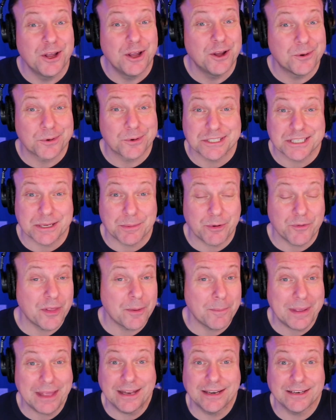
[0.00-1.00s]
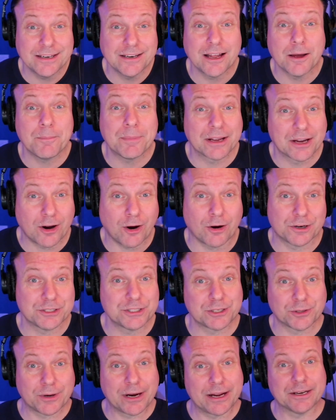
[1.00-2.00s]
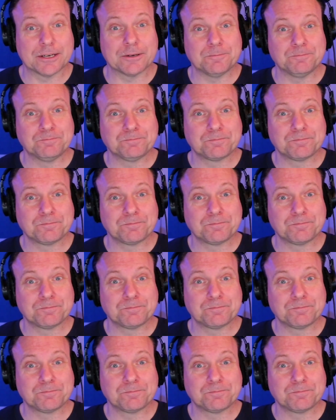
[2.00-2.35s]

where some of them ended up incarcerated.